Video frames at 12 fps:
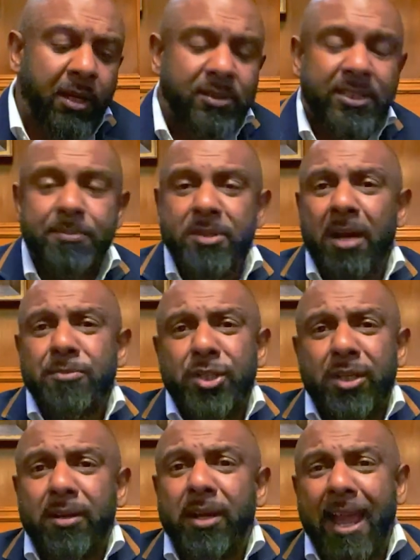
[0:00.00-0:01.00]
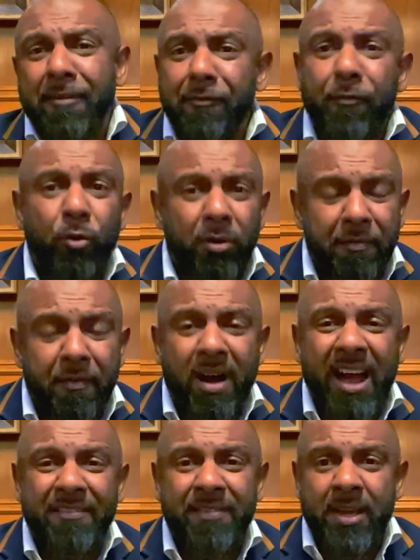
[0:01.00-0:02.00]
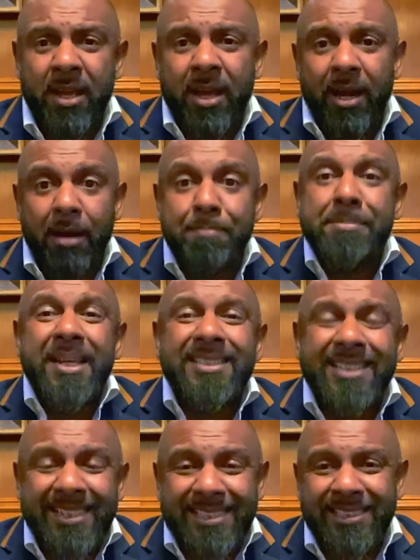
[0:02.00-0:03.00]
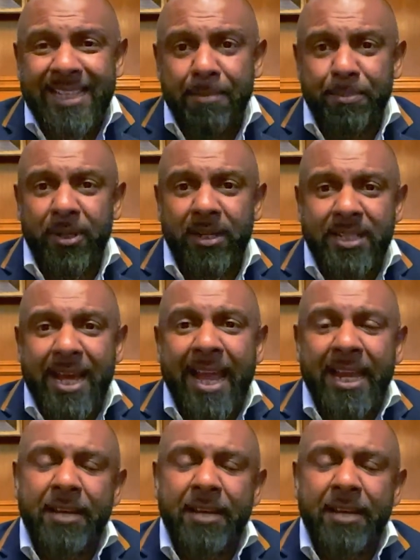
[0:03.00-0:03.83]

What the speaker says: sometimes you can get 4 or 5 meetings set per day.